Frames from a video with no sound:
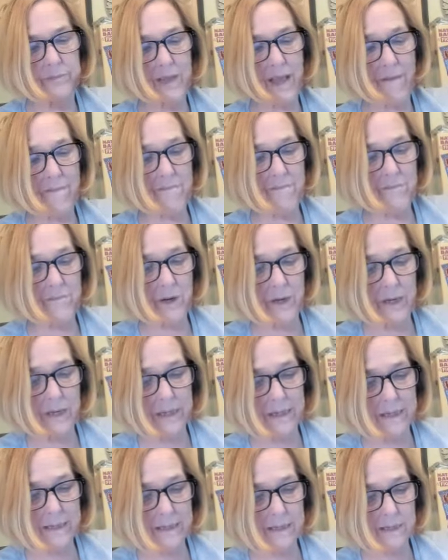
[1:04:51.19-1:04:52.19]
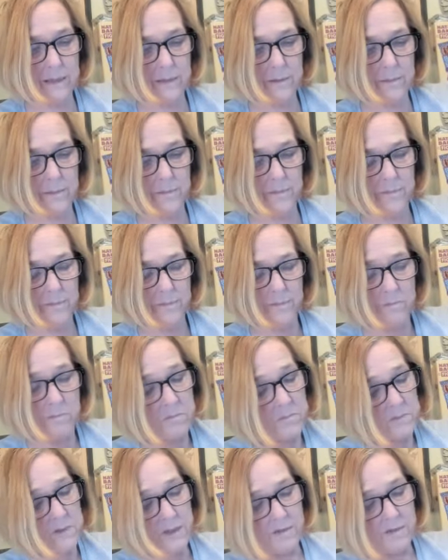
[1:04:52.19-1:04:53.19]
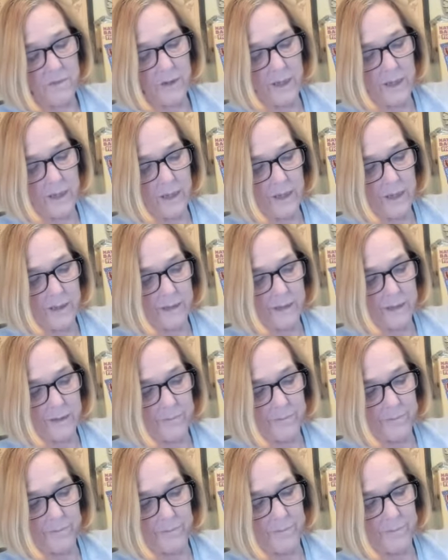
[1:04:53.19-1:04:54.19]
At very least. Very nice.